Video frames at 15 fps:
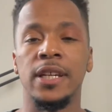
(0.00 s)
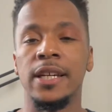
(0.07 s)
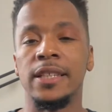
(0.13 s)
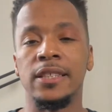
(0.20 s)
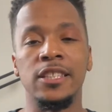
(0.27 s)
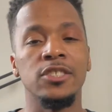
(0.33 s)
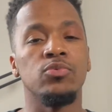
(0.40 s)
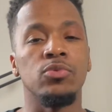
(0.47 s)

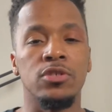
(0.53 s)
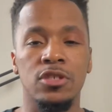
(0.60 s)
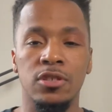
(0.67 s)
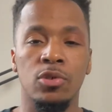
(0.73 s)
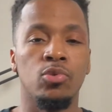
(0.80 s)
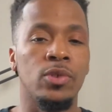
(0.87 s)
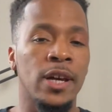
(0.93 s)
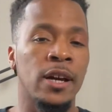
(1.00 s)
this will
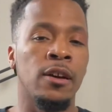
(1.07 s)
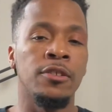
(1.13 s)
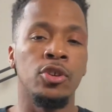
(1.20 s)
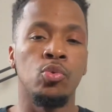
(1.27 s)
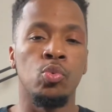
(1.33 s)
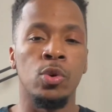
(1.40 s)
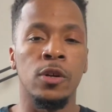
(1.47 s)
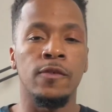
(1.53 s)
slow down your
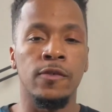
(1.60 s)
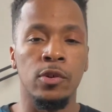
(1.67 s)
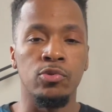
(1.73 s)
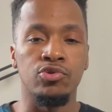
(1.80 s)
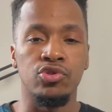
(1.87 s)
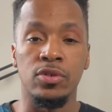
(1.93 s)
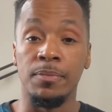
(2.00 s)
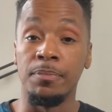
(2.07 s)
workflow
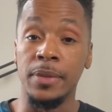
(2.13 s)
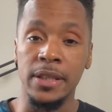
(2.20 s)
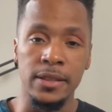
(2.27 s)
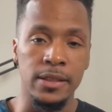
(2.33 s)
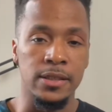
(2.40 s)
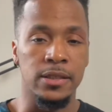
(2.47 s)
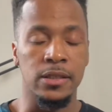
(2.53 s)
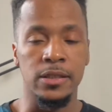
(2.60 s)

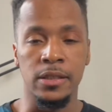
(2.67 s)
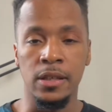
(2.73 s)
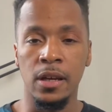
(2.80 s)
tremendously.